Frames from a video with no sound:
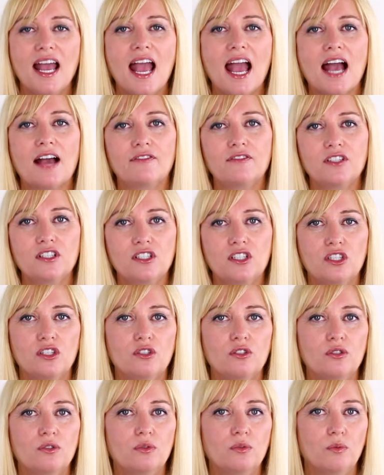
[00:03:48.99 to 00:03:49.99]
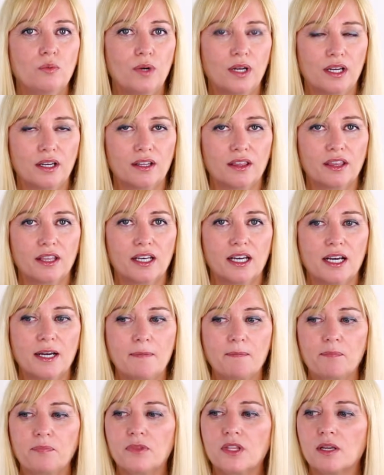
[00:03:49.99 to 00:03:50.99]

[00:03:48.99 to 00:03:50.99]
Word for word: have to do with um,